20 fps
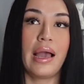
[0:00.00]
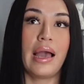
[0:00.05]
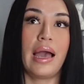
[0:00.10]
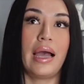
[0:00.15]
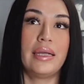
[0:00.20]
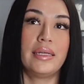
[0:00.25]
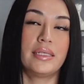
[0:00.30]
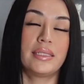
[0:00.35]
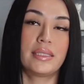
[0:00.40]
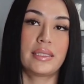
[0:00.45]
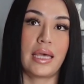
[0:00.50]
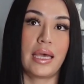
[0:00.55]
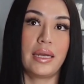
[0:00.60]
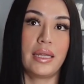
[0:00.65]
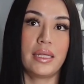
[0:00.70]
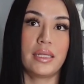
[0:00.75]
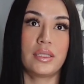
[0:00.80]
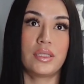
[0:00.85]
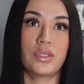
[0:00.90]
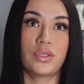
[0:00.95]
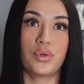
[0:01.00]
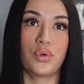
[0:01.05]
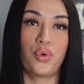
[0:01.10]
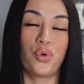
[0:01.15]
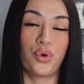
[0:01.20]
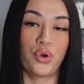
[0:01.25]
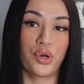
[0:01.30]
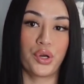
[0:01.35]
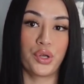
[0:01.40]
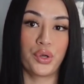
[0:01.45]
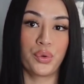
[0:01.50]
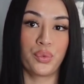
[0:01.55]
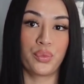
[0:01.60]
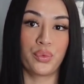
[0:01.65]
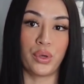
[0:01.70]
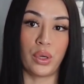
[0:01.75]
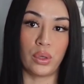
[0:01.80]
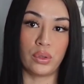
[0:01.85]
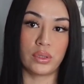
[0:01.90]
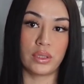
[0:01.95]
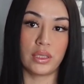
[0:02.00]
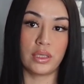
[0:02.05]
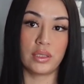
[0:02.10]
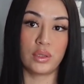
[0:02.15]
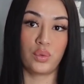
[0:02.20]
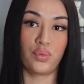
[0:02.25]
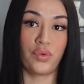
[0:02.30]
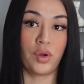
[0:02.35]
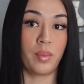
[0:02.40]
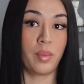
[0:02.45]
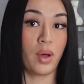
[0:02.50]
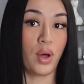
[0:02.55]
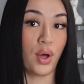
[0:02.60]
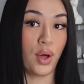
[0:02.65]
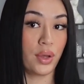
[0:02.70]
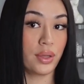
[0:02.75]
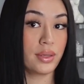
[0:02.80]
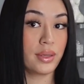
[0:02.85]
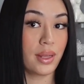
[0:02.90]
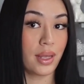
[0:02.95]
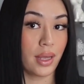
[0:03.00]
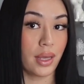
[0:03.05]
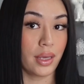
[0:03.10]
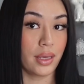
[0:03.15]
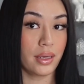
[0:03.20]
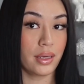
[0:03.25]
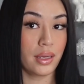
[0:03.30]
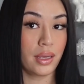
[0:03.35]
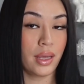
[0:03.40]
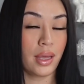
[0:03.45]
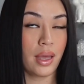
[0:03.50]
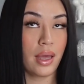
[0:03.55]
I decided to order roses from online.